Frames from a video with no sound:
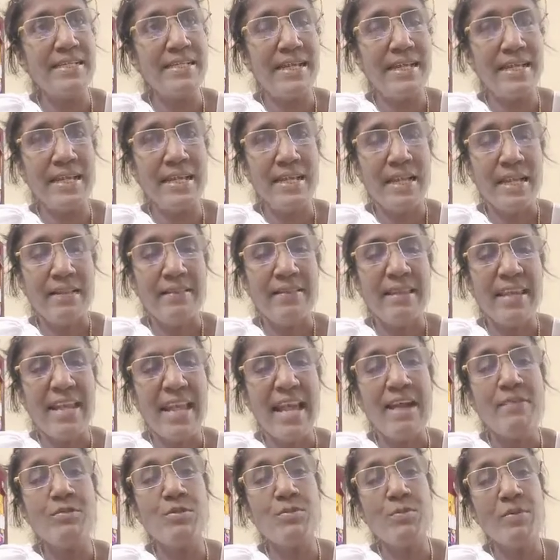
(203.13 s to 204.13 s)
then they
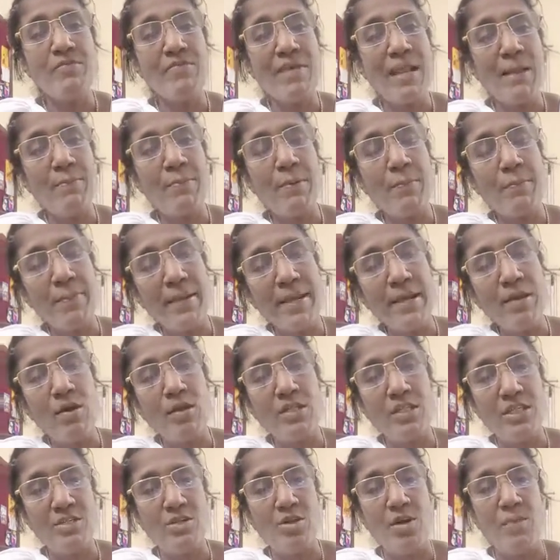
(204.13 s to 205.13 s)
have to be well prepared
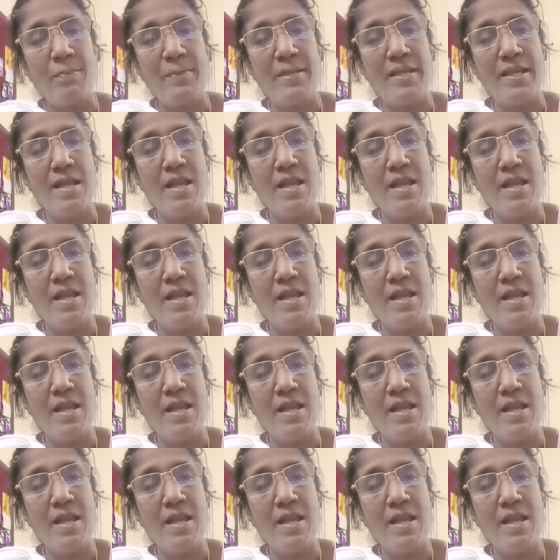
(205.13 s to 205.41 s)
on the topic.